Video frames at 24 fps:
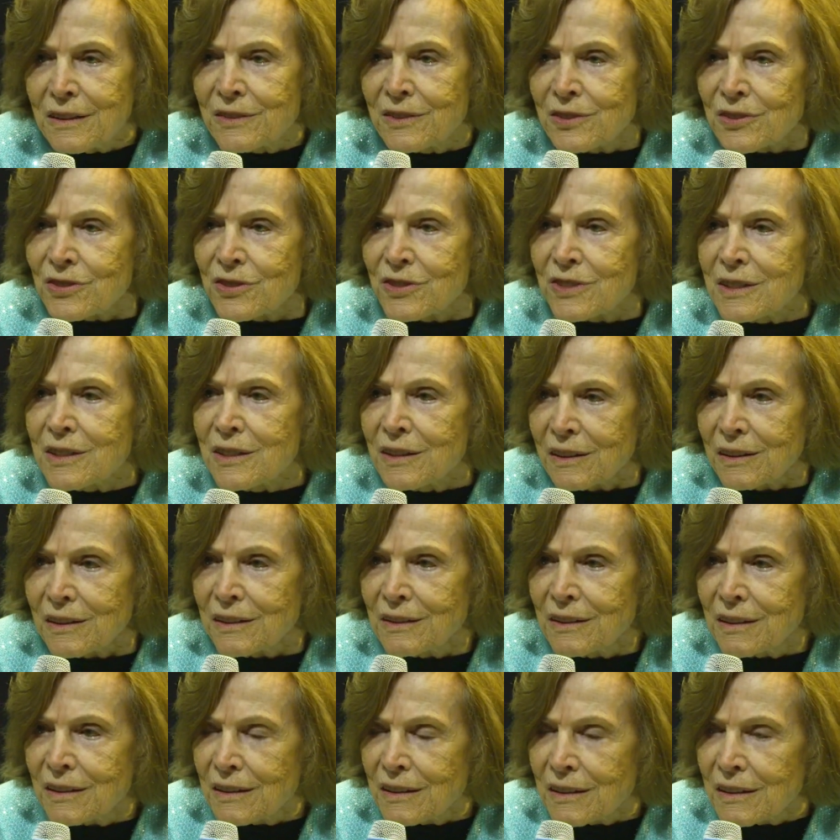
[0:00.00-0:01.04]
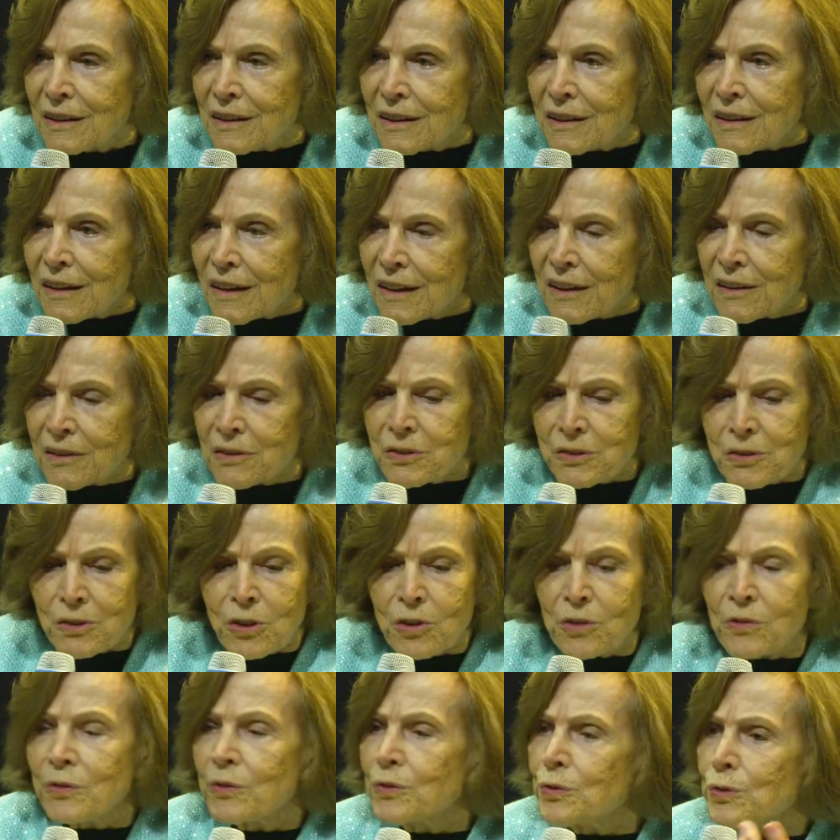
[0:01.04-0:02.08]
to see how
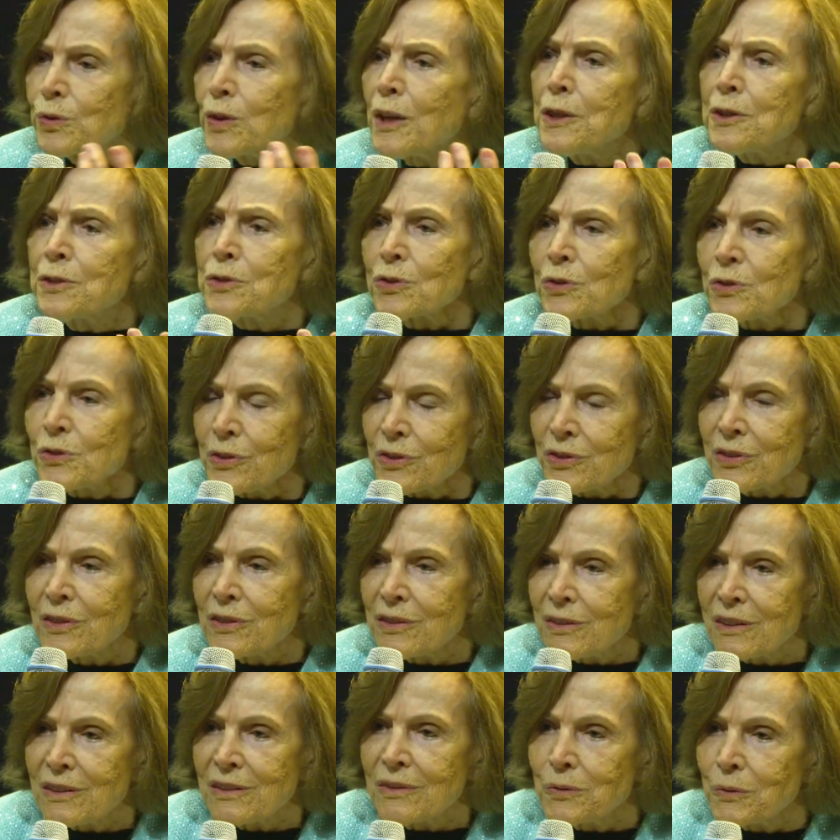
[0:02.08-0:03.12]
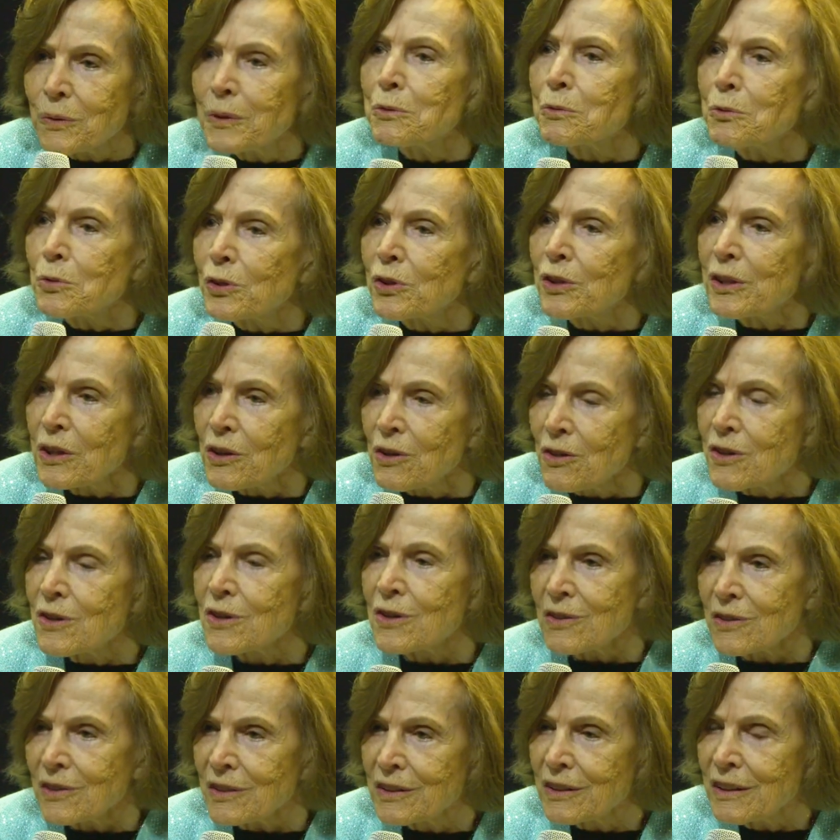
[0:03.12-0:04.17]
fragile we really
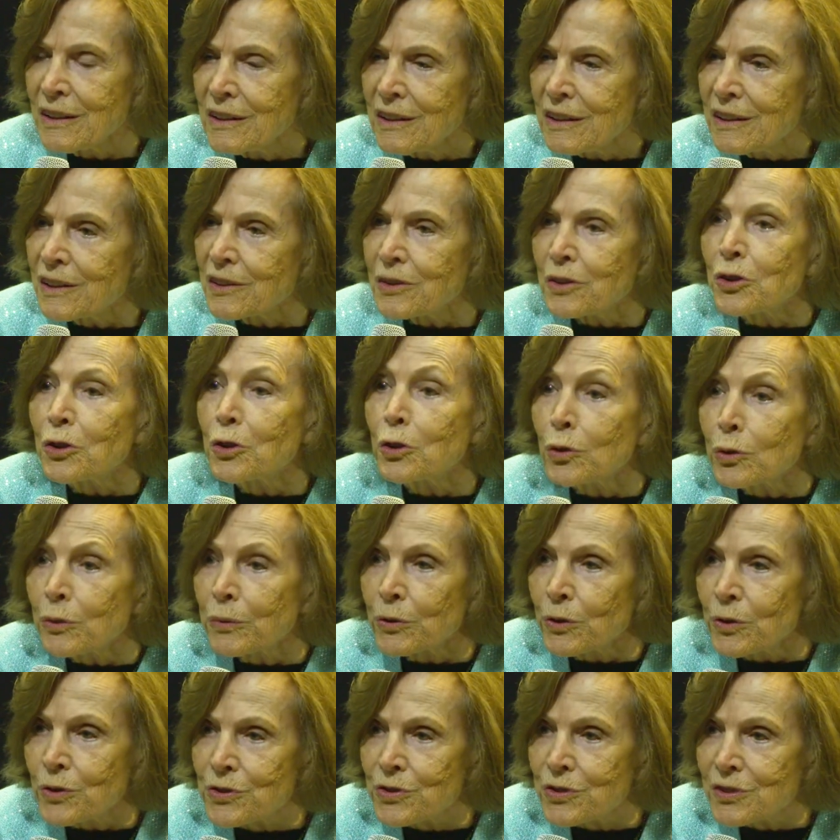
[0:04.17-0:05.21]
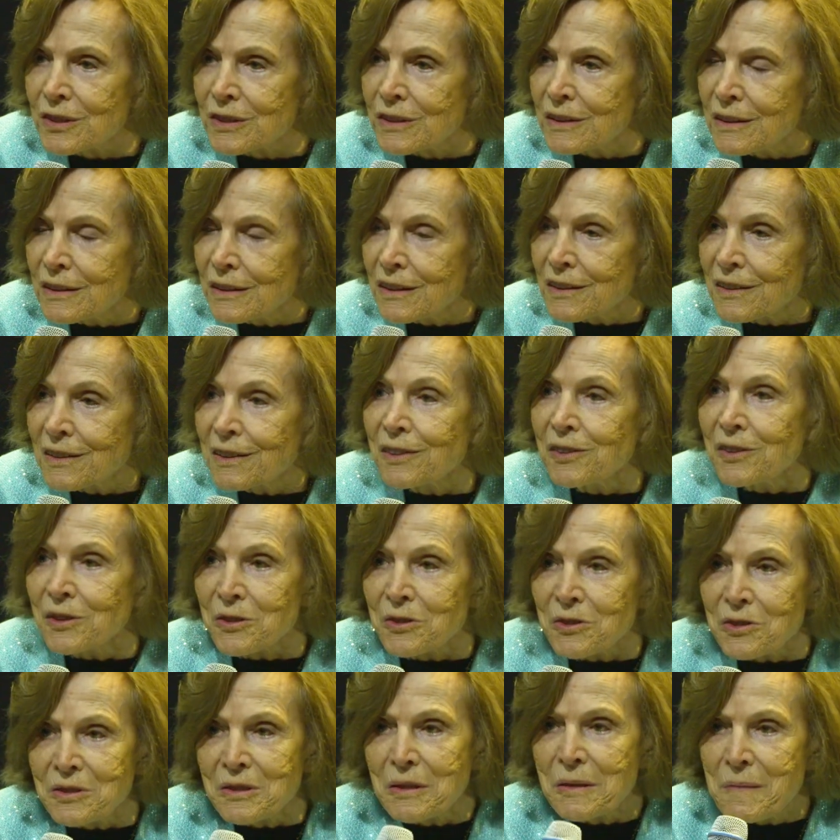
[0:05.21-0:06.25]
are in a universe that
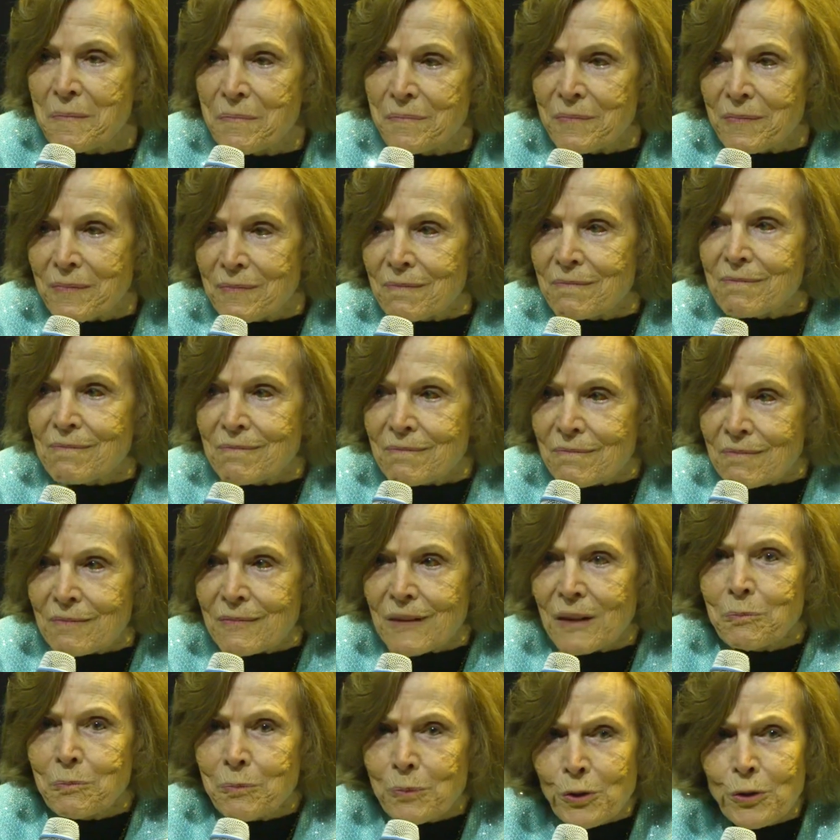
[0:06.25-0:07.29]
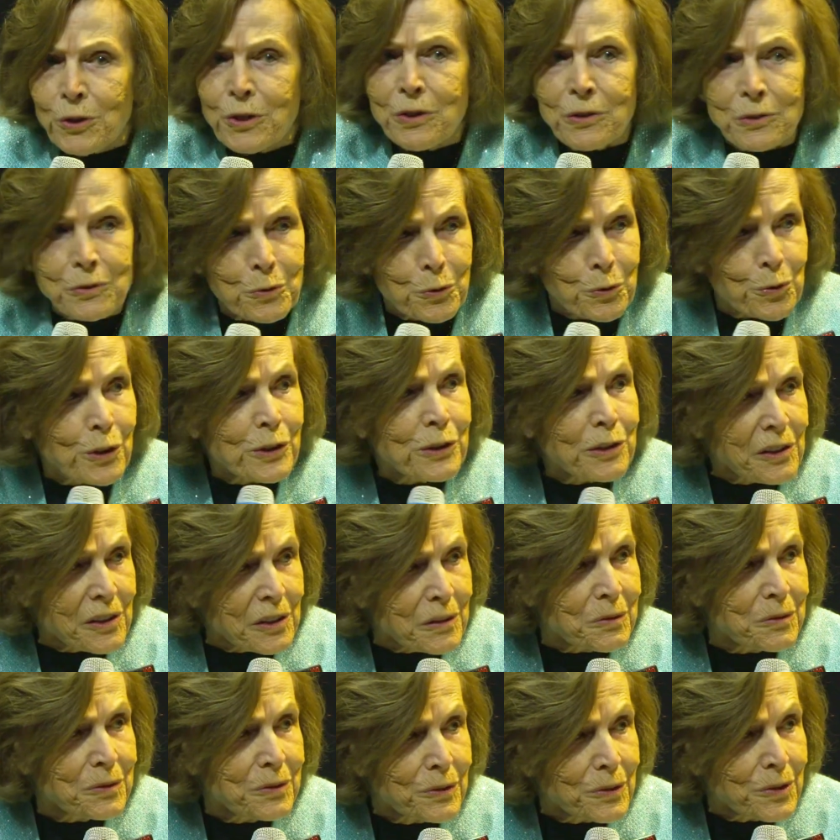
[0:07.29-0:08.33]
is pretty
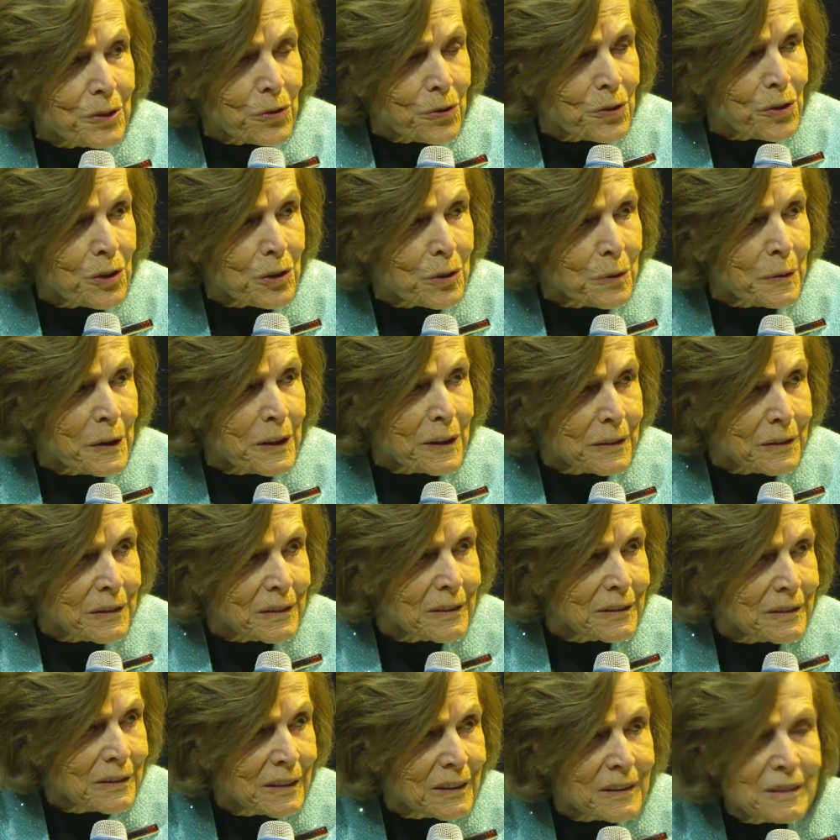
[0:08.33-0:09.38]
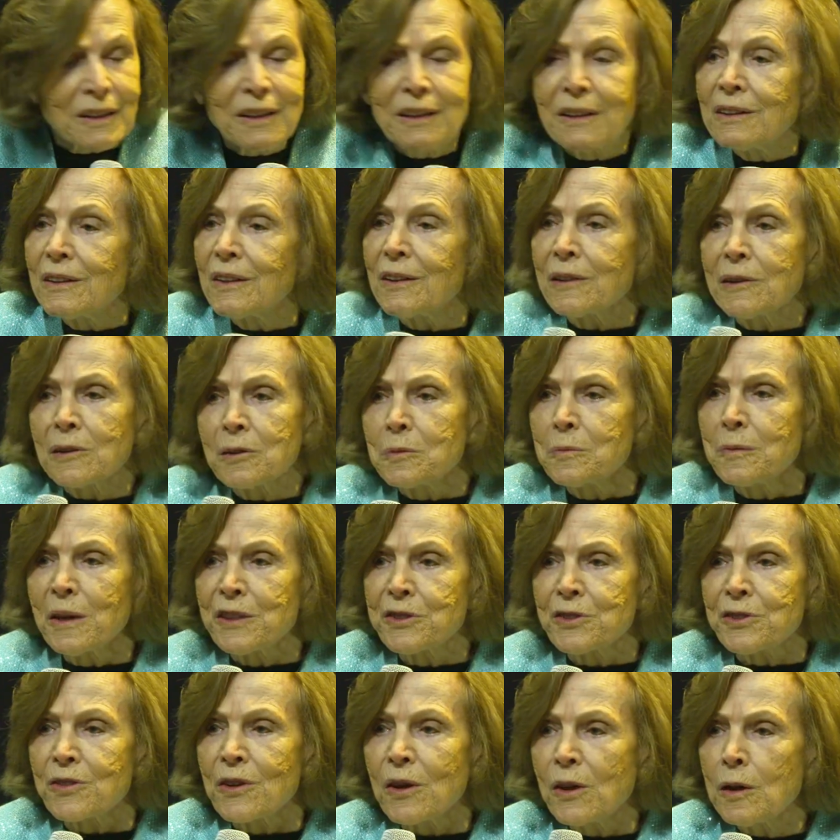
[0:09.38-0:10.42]
unfriendly when you think about it. You can't
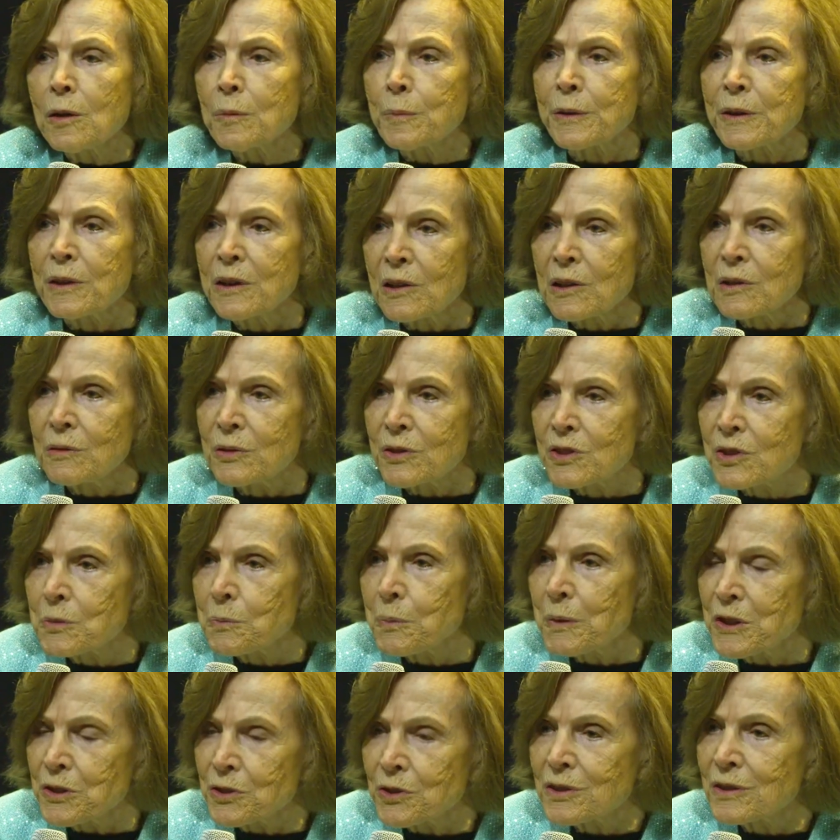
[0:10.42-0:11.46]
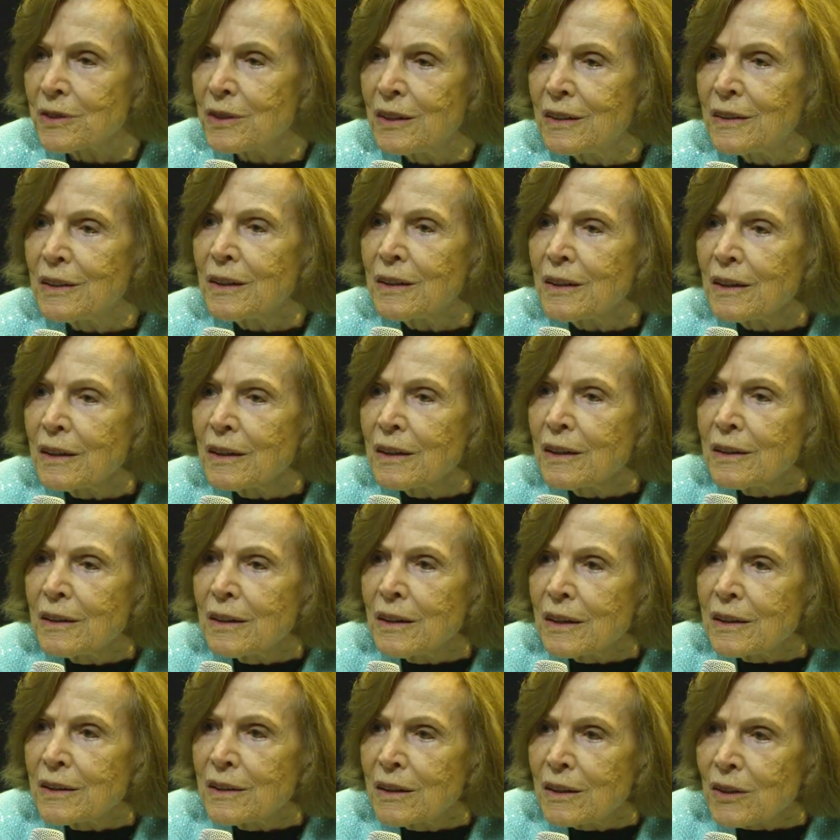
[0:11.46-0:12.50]
imagine hopping out of a space
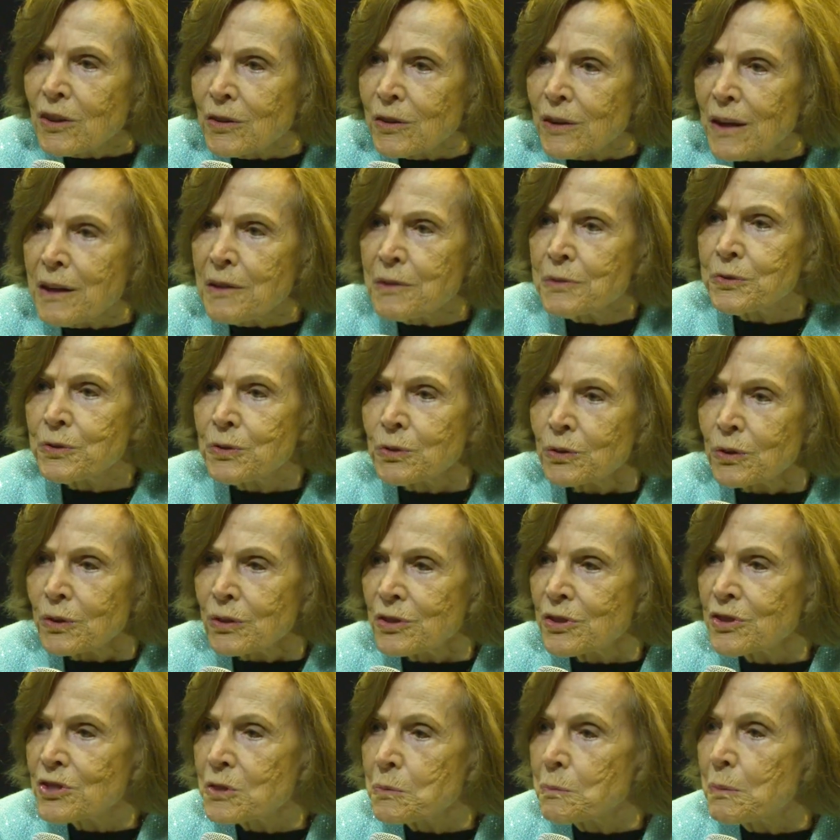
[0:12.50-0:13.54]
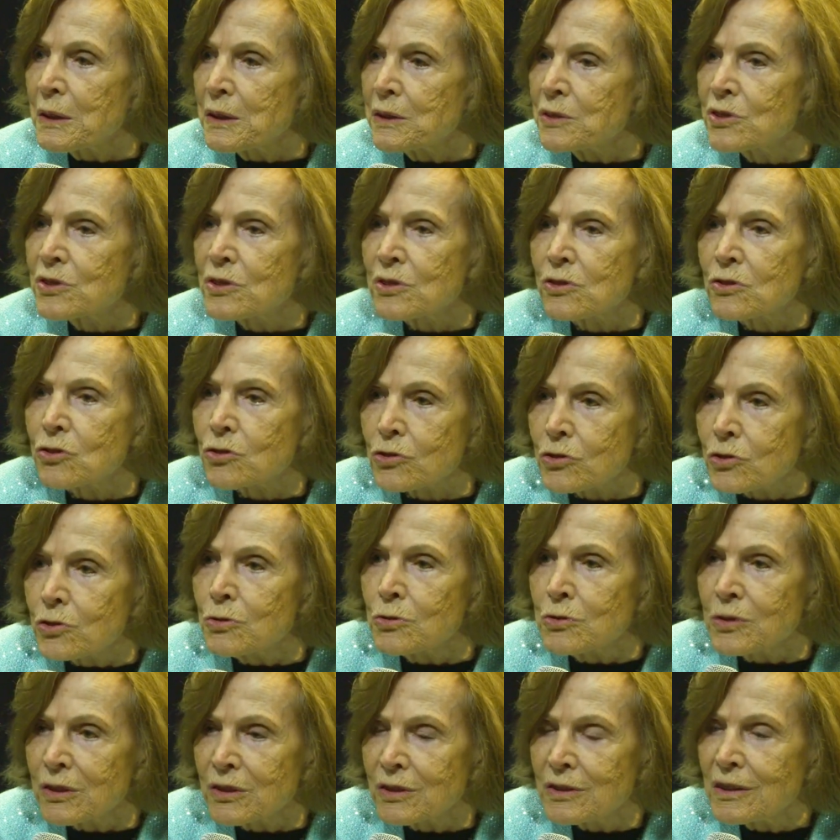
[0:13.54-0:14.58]
craft or a space
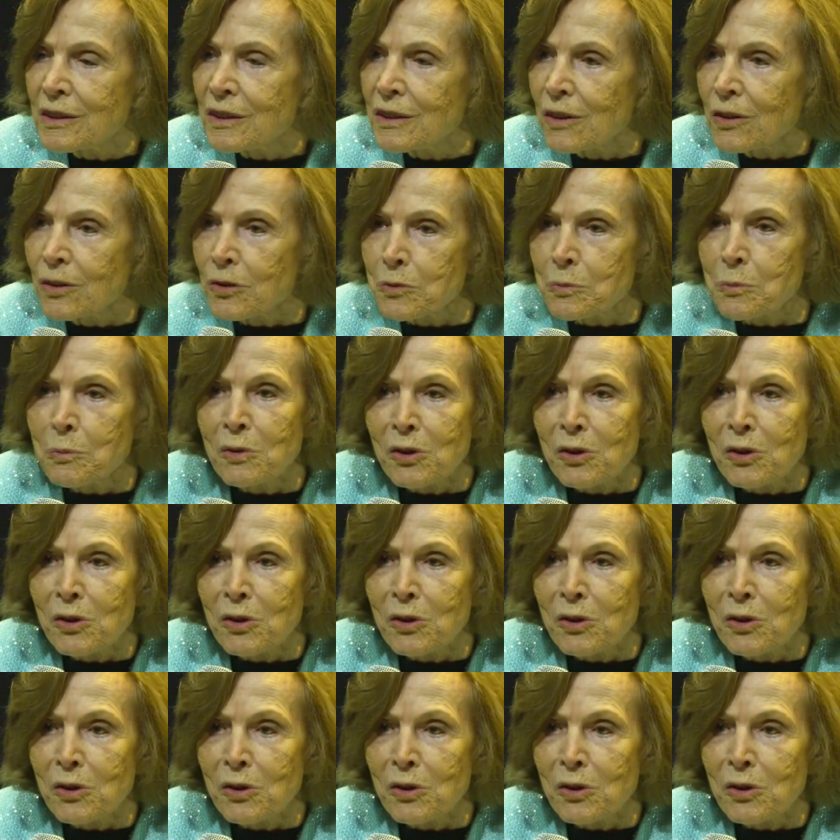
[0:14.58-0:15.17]
suit on